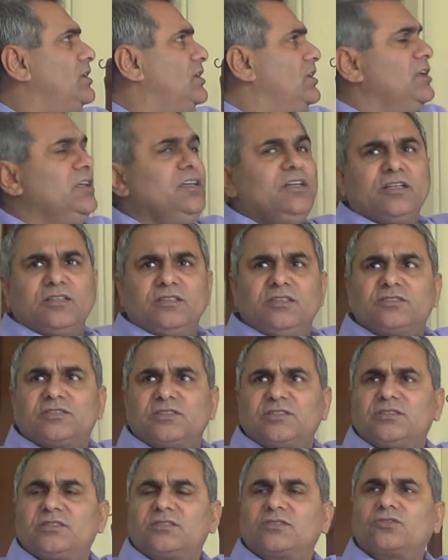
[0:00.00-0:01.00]
near
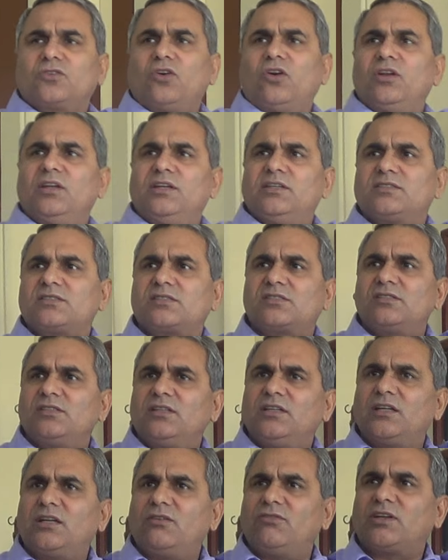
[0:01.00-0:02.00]
this college,
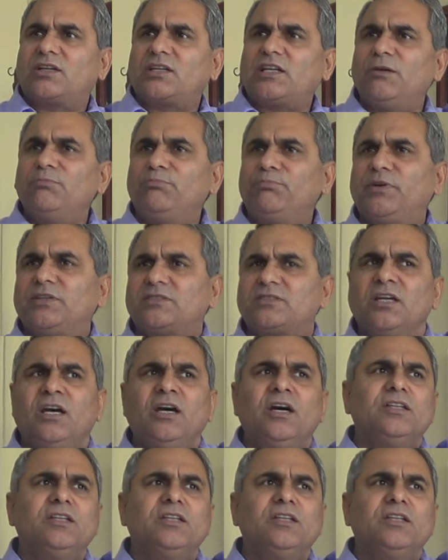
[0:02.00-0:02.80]
near our campus.